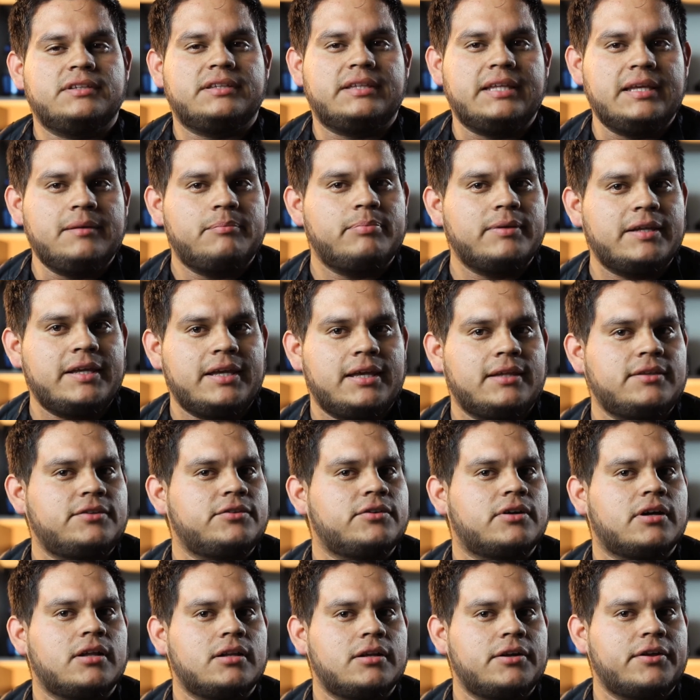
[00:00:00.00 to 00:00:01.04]
deeply
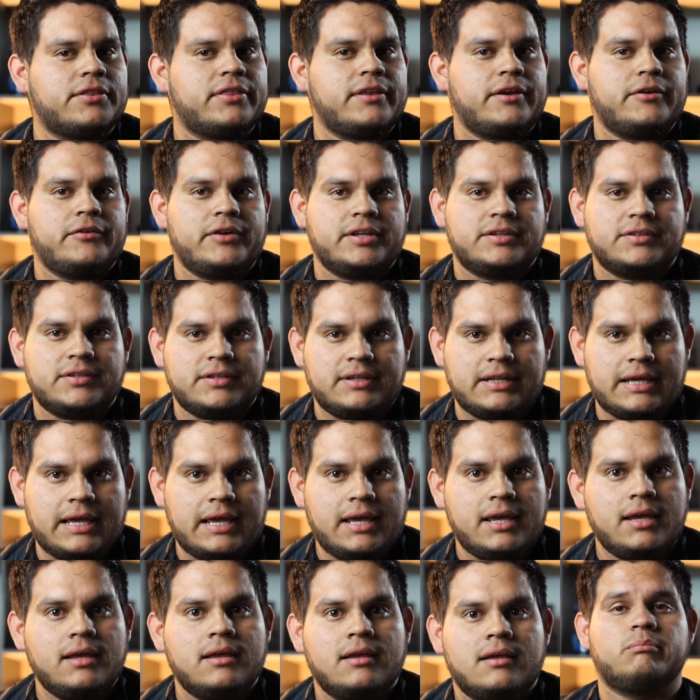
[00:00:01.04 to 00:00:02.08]
into color theory
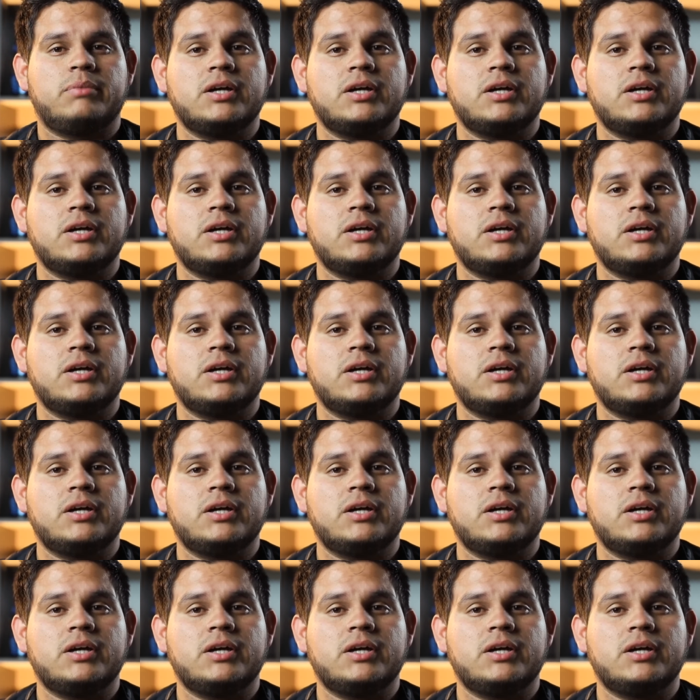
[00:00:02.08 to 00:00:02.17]
today,